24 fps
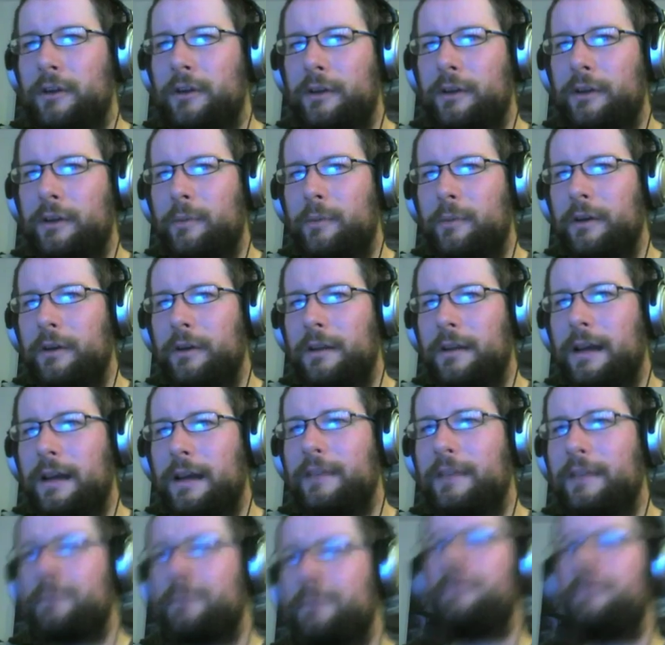audio
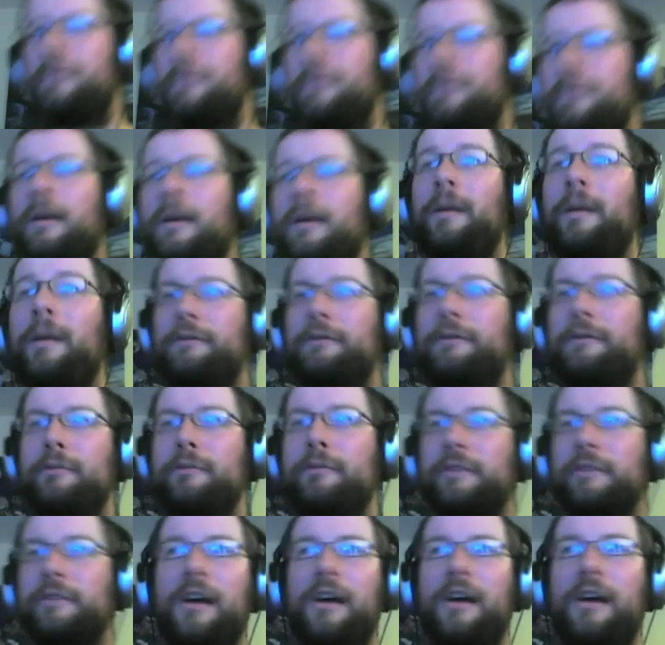podcast. Bye
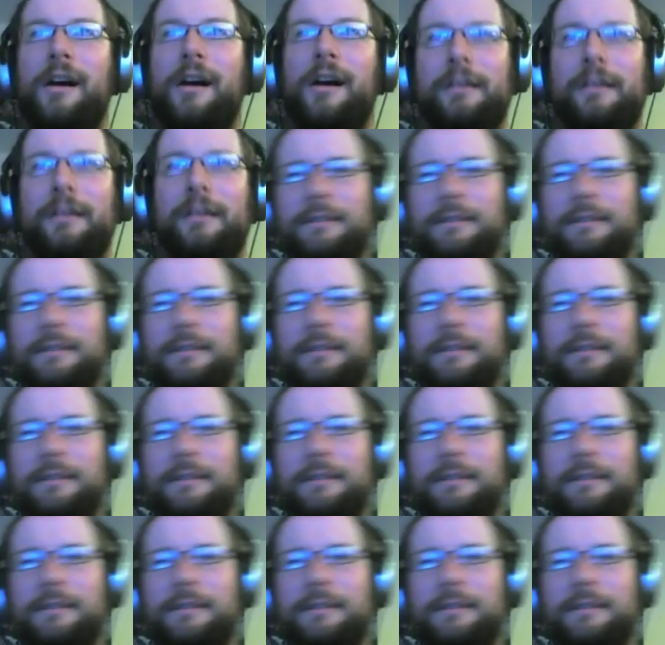from Scott.